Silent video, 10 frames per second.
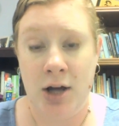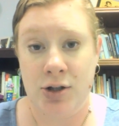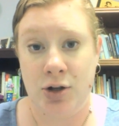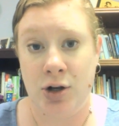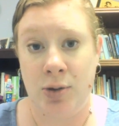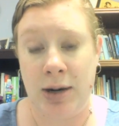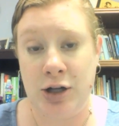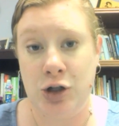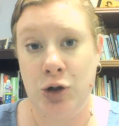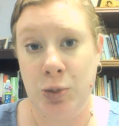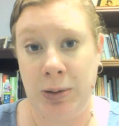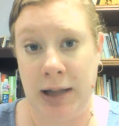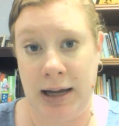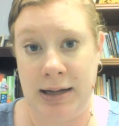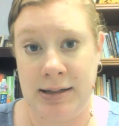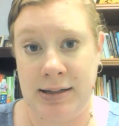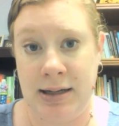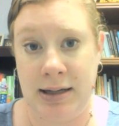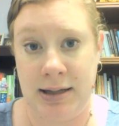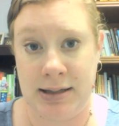So you're going to write two plays
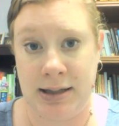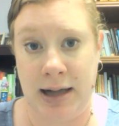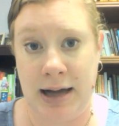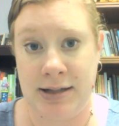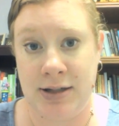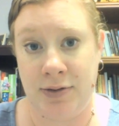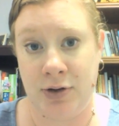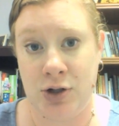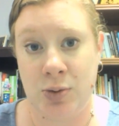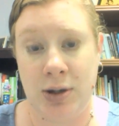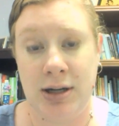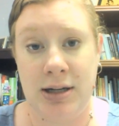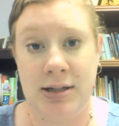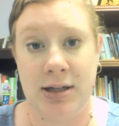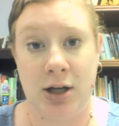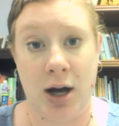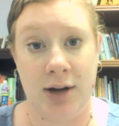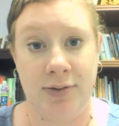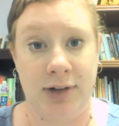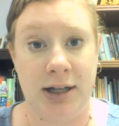in this class. The first one is a
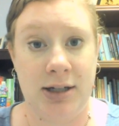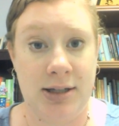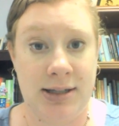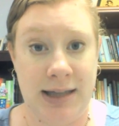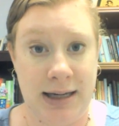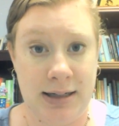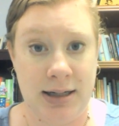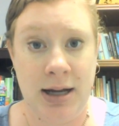conflict skit.